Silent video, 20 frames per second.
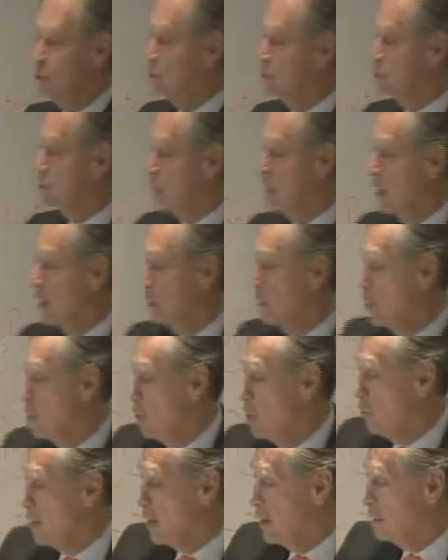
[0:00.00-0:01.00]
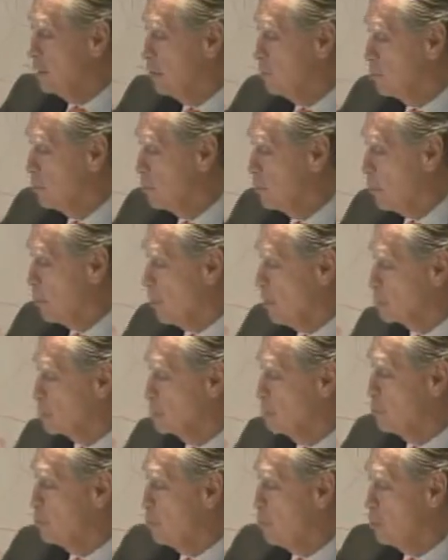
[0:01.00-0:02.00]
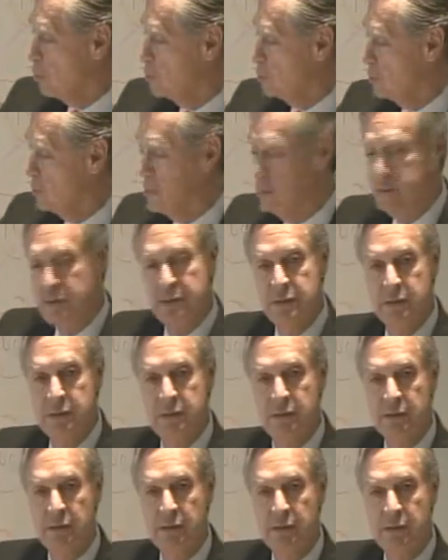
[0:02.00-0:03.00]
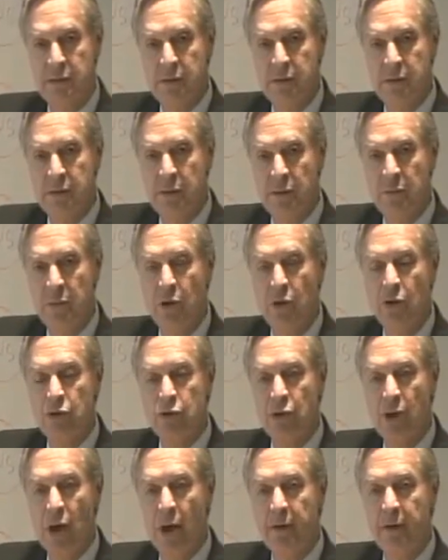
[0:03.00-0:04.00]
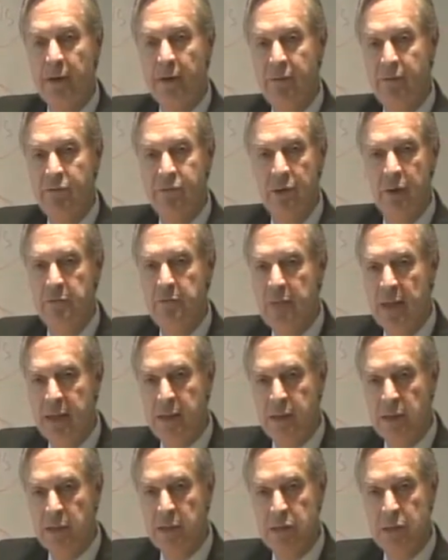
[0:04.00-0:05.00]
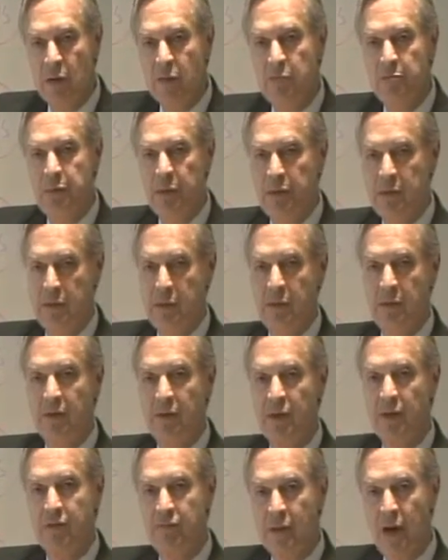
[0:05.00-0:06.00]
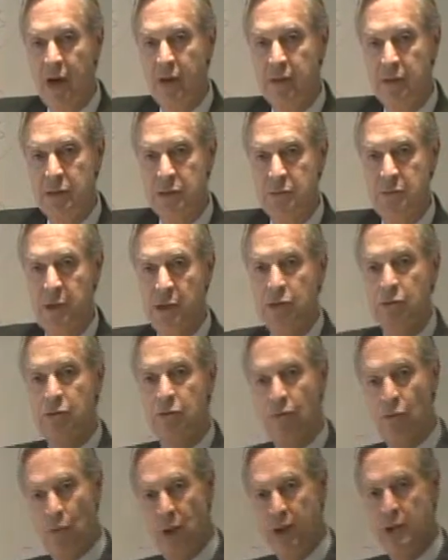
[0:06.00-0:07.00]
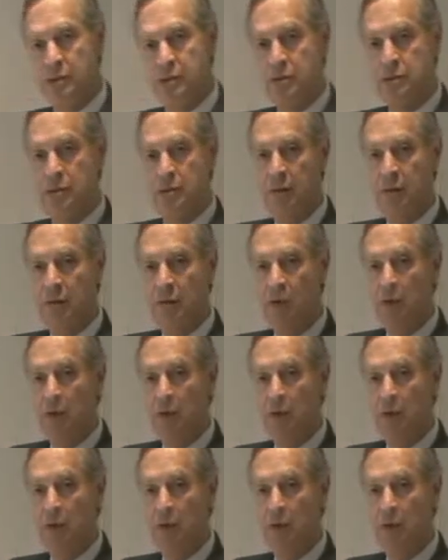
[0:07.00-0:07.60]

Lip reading: you start at the lower end of the production process because you have a tremendous competitive advantage because of wage.